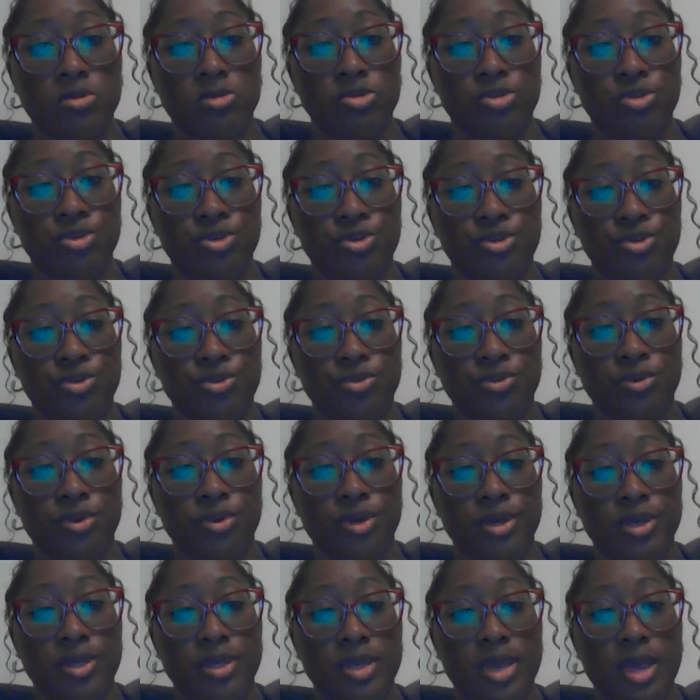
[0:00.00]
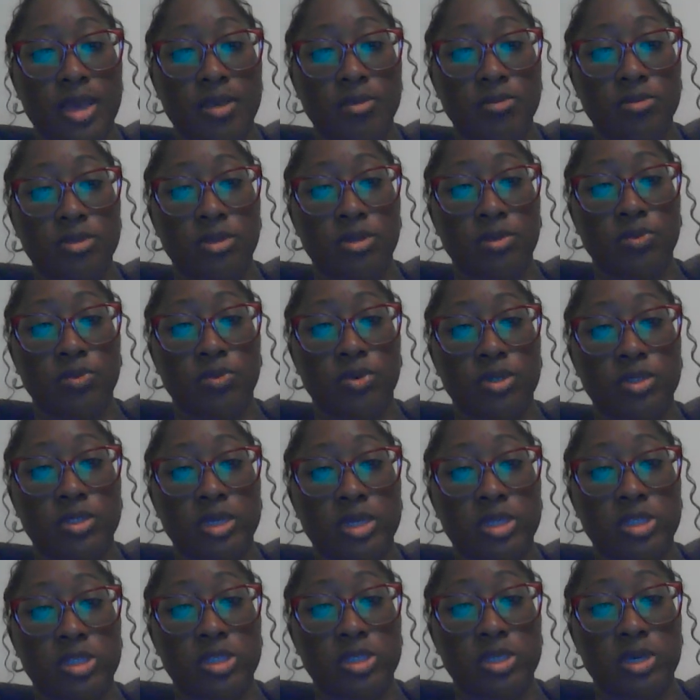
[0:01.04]
two, counseling was
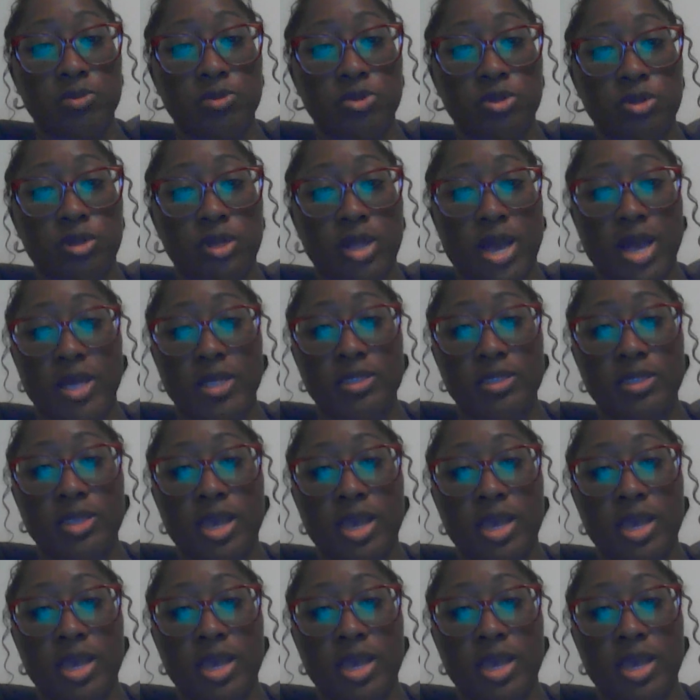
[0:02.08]
conceptualized